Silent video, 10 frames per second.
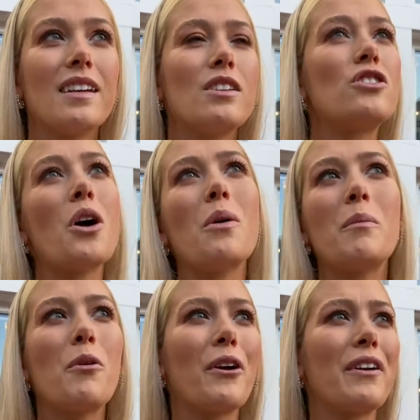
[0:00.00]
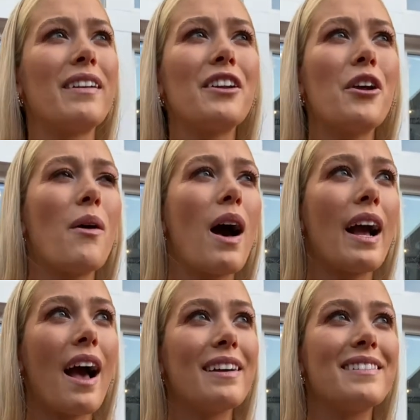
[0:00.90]
So important. You know,
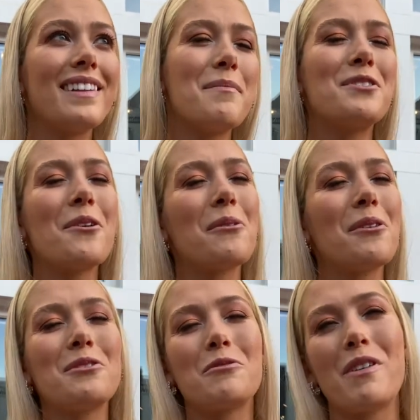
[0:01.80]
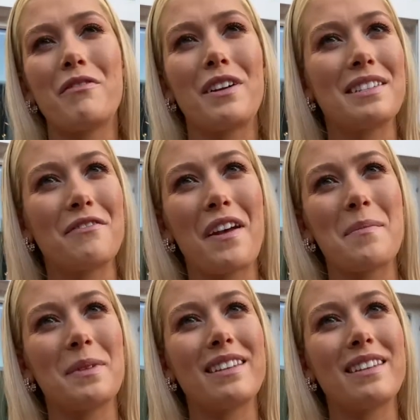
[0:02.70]
I am so close to my friends and family.